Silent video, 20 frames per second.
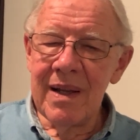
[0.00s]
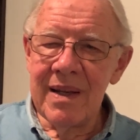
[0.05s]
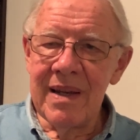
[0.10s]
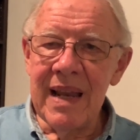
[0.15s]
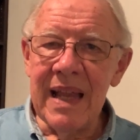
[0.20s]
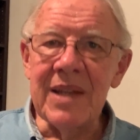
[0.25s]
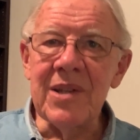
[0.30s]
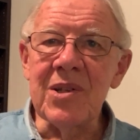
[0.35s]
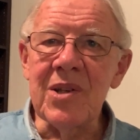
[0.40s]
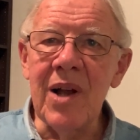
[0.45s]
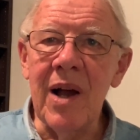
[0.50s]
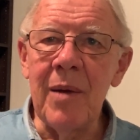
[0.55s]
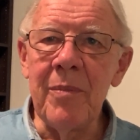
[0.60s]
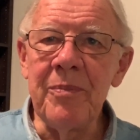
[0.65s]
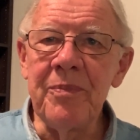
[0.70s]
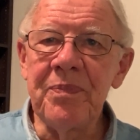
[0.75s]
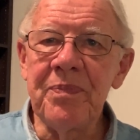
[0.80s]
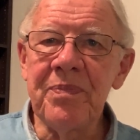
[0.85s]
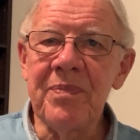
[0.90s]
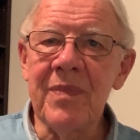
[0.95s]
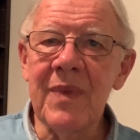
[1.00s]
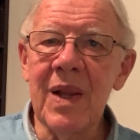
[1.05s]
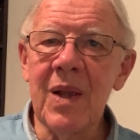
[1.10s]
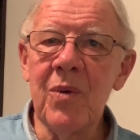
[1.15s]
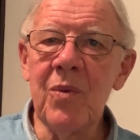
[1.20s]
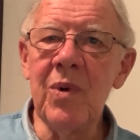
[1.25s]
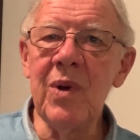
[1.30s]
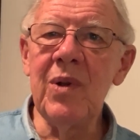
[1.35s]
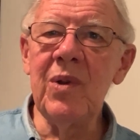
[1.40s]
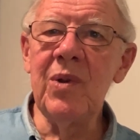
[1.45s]
Next time,
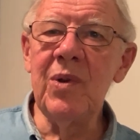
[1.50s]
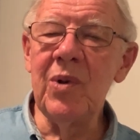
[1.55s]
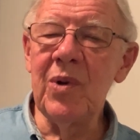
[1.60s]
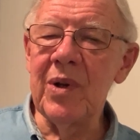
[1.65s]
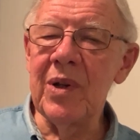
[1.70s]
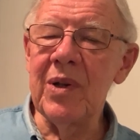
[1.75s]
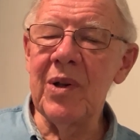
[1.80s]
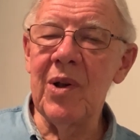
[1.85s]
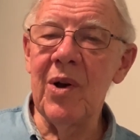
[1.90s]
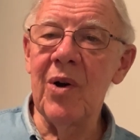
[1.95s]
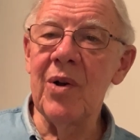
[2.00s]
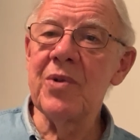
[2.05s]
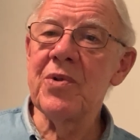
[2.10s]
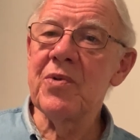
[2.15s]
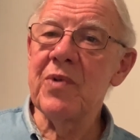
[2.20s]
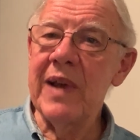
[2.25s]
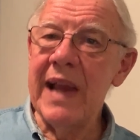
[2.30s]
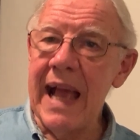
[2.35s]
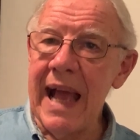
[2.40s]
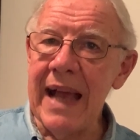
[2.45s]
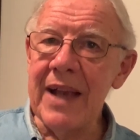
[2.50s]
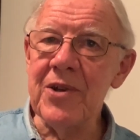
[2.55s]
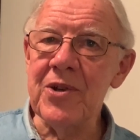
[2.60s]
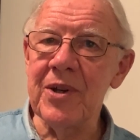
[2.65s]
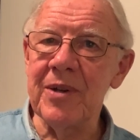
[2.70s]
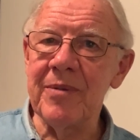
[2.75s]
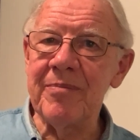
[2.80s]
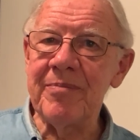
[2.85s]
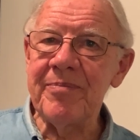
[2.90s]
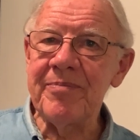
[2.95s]
we'll look at God's
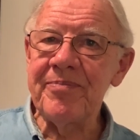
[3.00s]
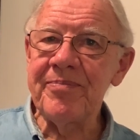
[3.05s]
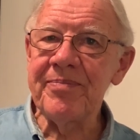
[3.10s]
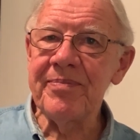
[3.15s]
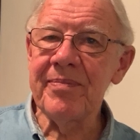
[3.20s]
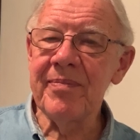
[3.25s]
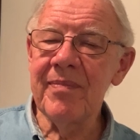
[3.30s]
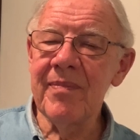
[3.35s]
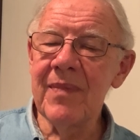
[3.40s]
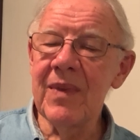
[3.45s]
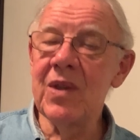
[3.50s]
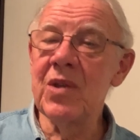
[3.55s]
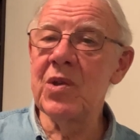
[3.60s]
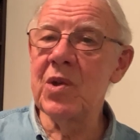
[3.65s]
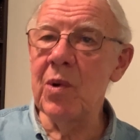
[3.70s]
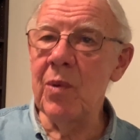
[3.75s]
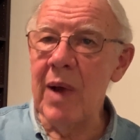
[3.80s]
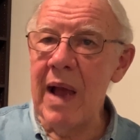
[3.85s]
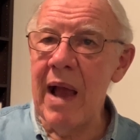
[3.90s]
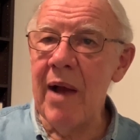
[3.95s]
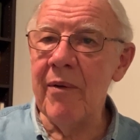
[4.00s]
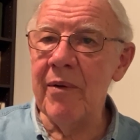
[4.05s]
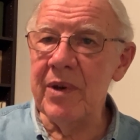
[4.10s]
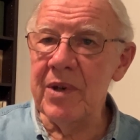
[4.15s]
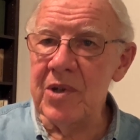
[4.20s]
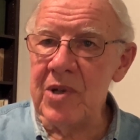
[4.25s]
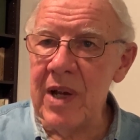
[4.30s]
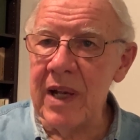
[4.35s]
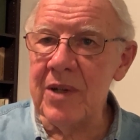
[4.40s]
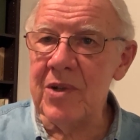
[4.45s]
reaction to our
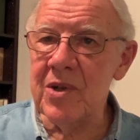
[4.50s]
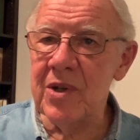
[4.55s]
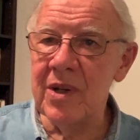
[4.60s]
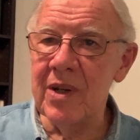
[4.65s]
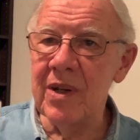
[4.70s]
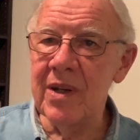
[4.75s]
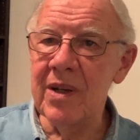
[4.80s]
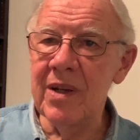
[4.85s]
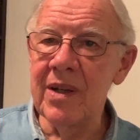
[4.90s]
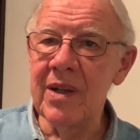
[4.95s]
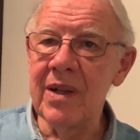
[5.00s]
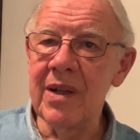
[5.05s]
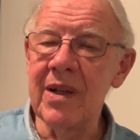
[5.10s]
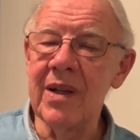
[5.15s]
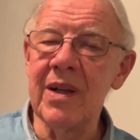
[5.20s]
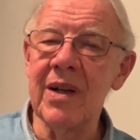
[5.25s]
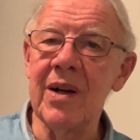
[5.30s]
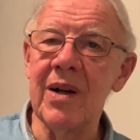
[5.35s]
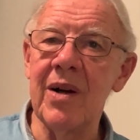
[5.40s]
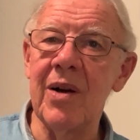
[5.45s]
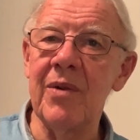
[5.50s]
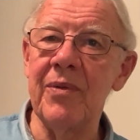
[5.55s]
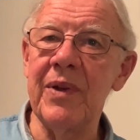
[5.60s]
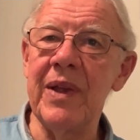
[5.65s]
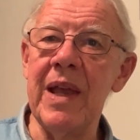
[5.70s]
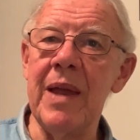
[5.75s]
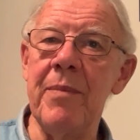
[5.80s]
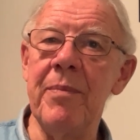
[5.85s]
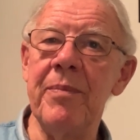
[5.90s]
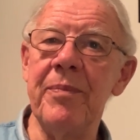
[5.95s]
rejection of
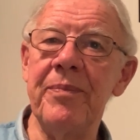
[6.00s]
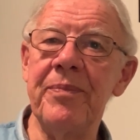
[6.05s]
him.